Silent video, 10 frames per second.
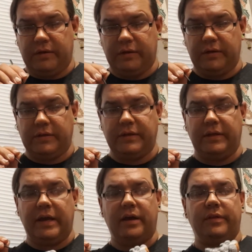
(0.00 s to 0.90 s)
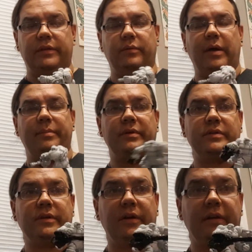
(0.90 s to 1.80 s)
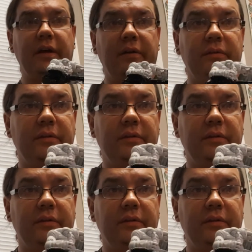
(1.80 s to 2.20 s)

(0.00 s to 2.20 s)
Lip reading: You can see now that the weapon is starting to